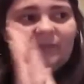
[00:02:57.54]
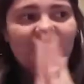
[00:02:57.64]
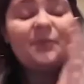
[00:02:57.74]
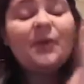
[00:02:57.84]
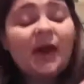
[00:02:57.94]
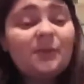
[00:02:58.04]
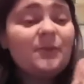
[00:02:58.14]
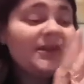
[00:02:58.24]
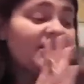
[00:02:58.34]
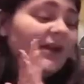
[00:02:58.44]
I'm
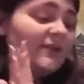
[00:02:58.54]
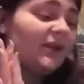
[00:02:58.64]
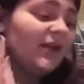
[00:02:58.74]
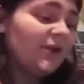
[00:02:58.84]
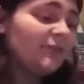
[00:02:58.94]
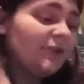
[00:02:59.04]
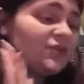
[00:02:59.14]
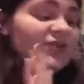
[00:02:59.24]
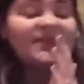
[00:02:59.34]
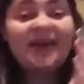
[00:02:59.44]
probably going to have a lot of
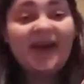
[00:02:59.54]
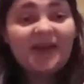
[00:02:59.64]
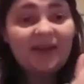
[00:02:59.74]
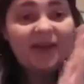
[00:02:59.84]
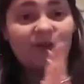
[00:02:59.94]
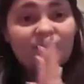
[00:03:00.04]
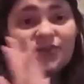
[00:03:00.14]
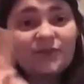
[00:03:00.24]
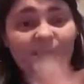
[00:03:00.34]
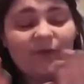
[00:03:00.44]
lotions. I had a lot of
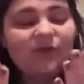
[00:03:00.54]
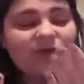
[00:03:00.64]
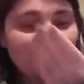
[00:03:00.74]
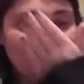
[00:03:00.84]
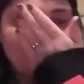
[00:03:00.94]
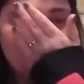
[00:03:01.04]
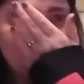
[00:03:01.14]
lotions for my first one.